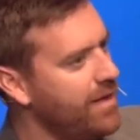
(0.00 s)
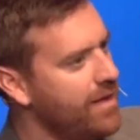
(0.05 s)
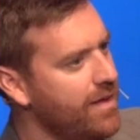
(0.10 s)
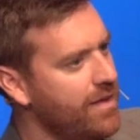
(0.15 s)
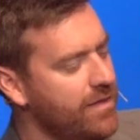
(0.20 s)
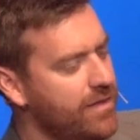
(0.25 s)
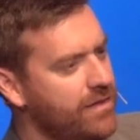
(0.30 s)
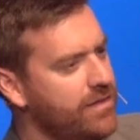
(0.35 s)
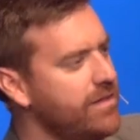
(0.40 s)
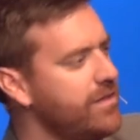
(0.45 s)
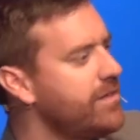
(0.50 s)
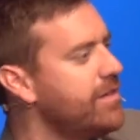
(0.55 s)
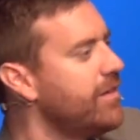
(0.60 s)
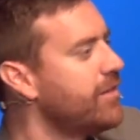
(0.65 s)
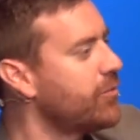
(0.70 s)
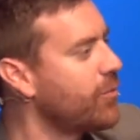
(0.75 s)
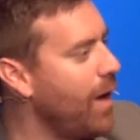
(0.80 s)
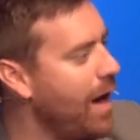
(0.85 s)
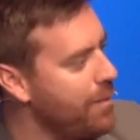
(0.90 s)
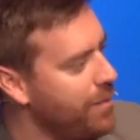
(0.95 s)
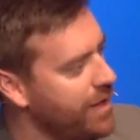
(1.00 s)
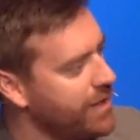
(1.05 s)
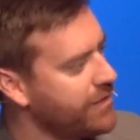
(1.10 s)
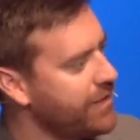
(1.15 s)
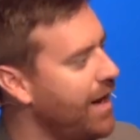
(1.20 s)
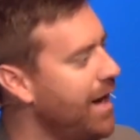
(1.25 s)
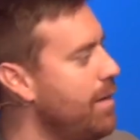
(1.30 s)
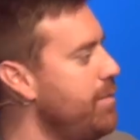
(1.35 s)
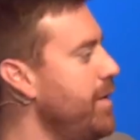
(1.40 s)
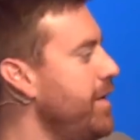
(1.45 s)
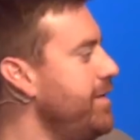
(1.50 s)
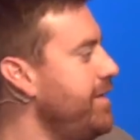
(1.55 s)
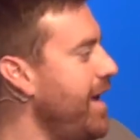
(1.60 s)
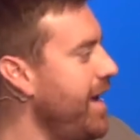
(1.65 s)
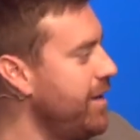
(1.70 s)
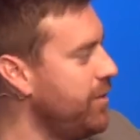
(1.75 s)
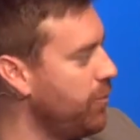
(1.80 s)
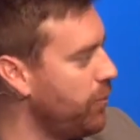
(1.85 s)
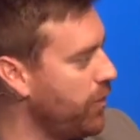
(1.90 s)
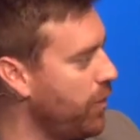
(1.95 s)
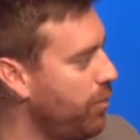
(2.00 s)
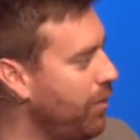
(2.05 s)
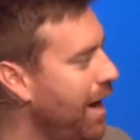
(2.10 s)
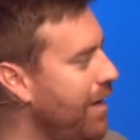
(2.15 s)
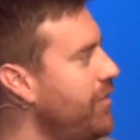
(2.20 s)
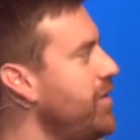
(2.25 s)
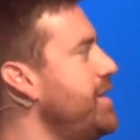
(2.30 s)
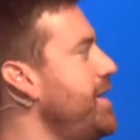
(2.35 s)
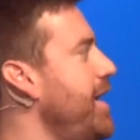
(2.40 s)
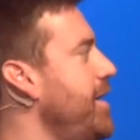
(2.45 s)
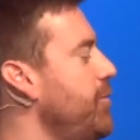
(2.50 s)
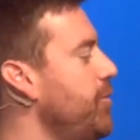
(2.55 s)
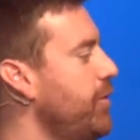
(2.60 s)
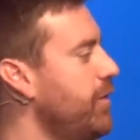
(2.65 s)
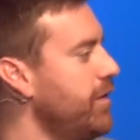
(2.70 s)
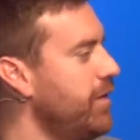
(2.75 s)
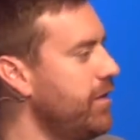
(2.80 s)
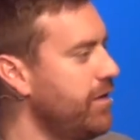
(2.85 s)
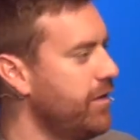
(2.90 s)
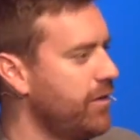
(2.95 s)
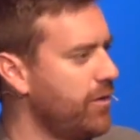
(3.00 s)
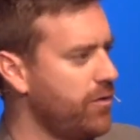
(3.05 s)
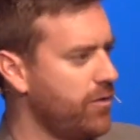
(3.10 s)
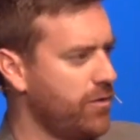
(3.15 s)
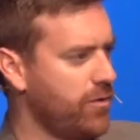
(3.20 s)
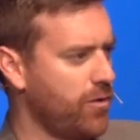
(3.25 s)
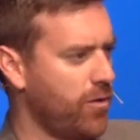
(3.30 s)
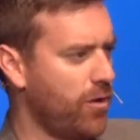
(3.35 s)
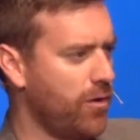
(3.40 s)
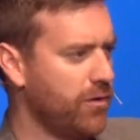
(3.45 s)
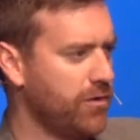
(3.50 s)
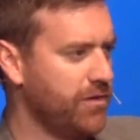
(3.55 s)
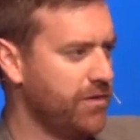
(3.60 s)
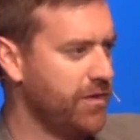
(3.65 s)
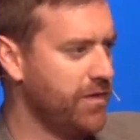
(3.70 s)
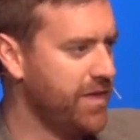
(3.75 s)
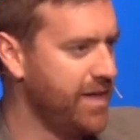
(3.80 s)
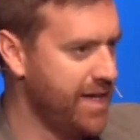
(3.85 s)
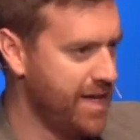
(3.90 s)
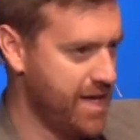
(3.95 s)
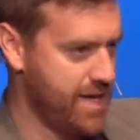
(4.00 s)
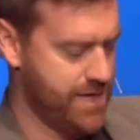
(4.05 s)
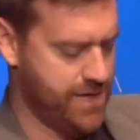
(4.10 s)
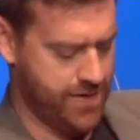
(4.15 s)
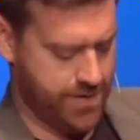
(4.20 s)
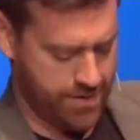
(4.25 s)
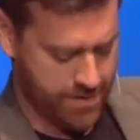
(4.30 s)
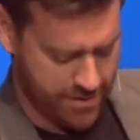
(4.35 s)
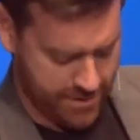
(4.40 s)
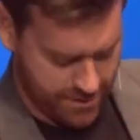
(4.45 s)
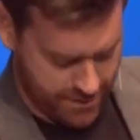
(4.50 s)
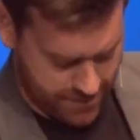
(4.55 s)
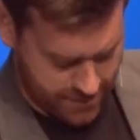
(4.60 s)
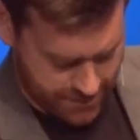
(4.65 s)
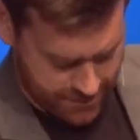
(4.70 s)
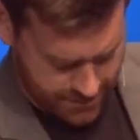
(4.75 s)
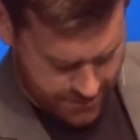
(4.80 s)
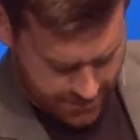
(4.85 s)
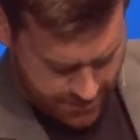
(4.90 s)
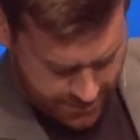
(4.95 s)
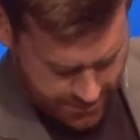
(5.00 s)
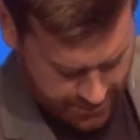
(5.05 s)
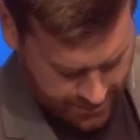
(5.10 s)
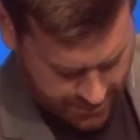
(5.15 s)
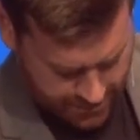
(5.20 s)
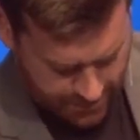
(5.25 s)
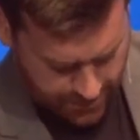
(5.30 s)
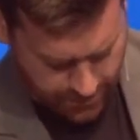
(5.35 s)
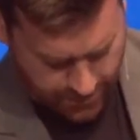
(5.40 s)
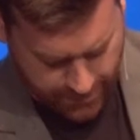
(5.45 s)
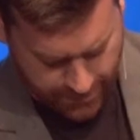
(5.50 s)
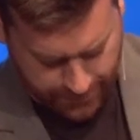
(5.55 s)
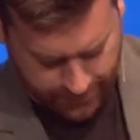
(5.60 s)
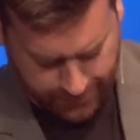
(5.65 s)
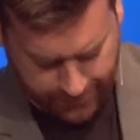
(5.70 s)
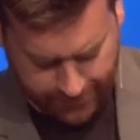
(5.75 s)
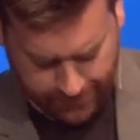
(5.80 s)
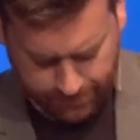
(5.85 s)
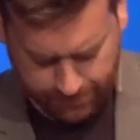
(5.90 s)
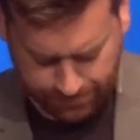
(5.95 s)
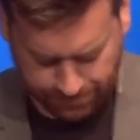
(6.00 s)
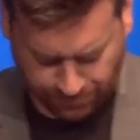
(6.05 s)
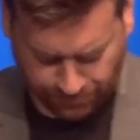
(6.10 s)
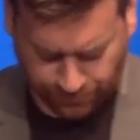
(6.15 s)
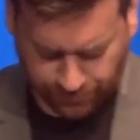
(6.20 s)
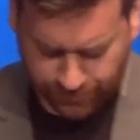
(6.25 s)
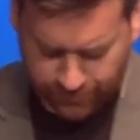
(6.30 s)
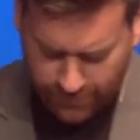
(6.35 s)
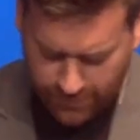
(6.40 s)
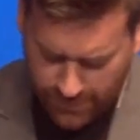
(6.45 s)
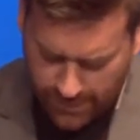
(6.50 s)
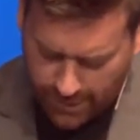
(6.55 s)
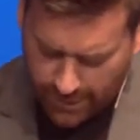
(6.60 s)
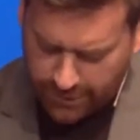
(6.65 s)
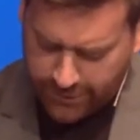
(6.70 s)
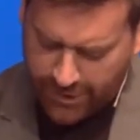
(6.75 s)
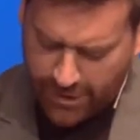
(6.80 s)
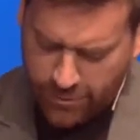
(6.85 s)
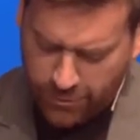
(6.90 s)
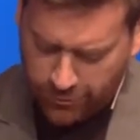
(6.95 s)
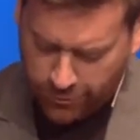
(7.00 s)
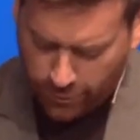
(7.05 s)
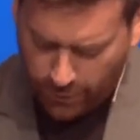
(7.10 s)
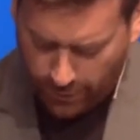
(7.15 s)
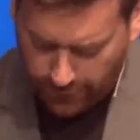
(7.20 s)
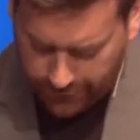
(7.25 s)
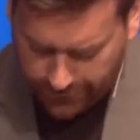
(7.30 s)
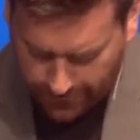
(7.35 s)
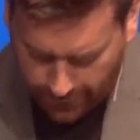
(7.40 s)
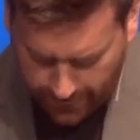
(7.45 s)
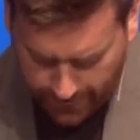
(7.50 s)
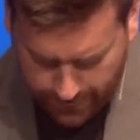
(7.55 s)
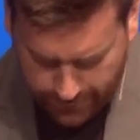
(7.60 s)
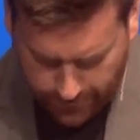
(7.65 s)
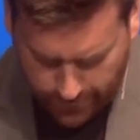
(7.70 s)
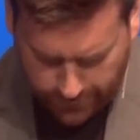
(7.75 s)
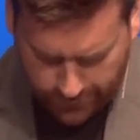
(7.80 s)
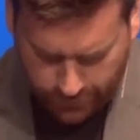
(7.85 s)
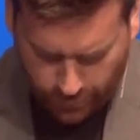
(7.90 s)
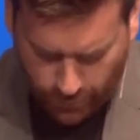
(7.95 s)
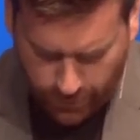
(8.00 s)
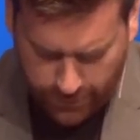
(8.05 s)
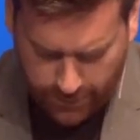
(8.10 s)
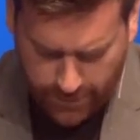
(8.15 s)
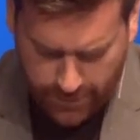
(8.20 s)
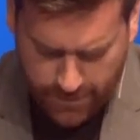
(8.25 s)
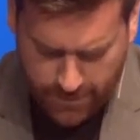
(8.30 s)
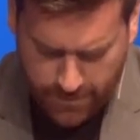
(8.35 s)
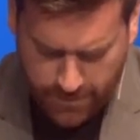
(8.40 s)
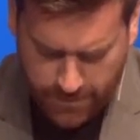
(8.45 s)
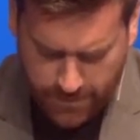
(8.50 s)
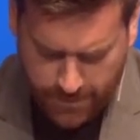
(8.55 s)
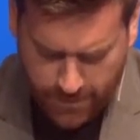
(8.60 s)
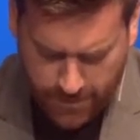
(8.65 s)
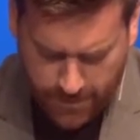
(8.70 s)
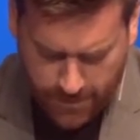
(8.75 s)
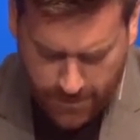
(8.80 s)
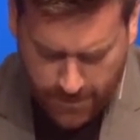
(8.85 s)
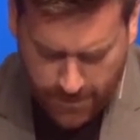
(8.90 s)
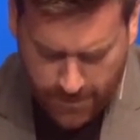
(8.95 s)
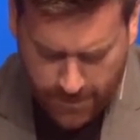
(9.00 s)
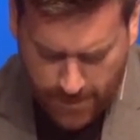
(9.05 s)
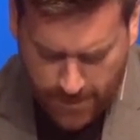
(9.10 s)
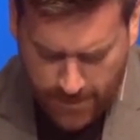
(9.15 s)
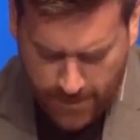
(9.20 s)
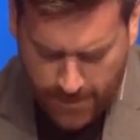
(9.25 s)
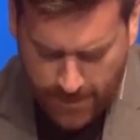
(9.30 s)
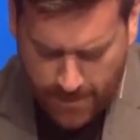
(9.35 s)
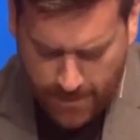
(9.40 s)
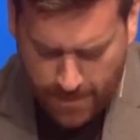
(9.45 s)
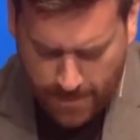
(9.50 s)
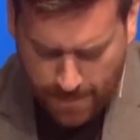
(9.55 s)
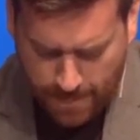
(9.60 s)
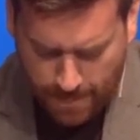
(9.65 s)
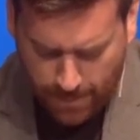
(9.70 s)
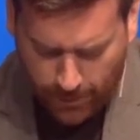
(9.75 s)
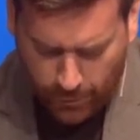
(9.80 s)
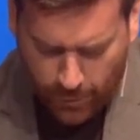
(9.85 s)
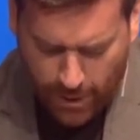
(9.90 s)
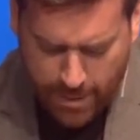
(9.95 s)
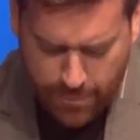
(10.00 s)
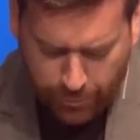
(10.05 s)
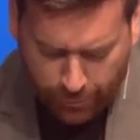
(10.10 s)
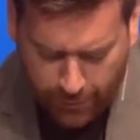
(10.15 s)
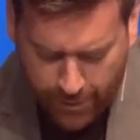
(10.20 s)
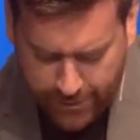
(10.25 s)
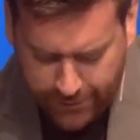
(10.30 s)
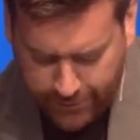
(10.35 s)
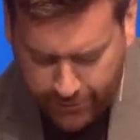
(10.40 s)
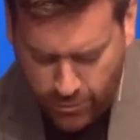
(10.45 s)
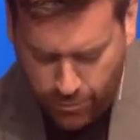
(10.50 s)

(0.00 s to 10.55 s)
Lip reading: describing a time that Daniel, the prophet Daniel, calls the end. Here it is. Daniel 12, starting in verse 1. The great prince who